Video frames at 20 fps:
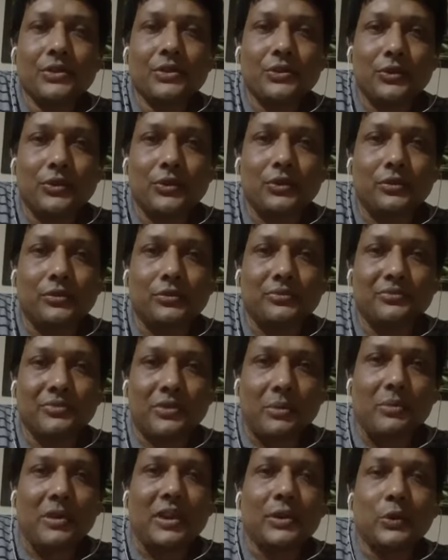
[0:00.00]
So
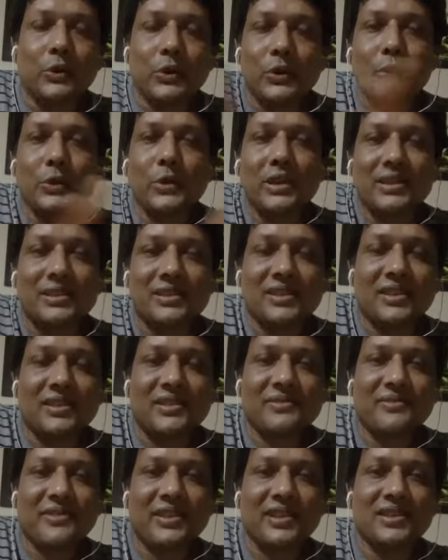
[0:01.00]
from liquid to
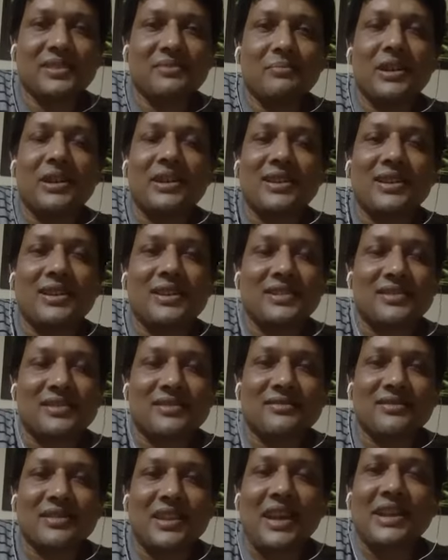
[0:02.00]
gaseous phase, but it
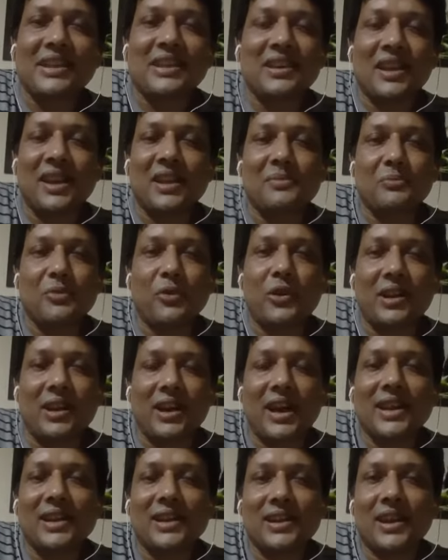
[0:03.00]
is
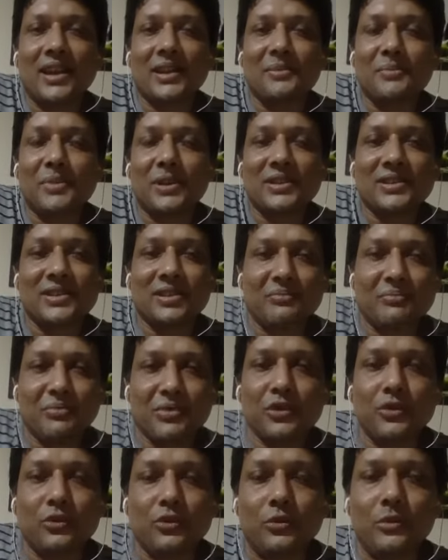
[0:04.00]
99.99%
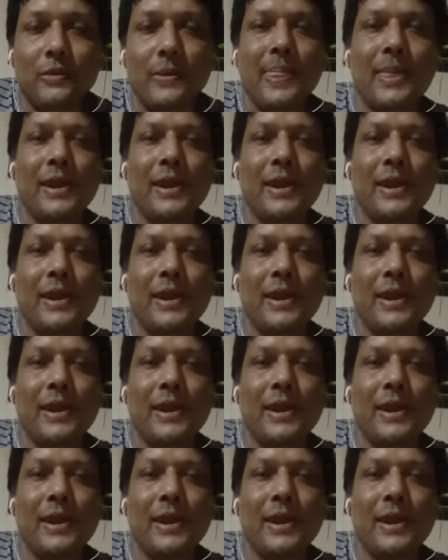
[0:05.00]
pure.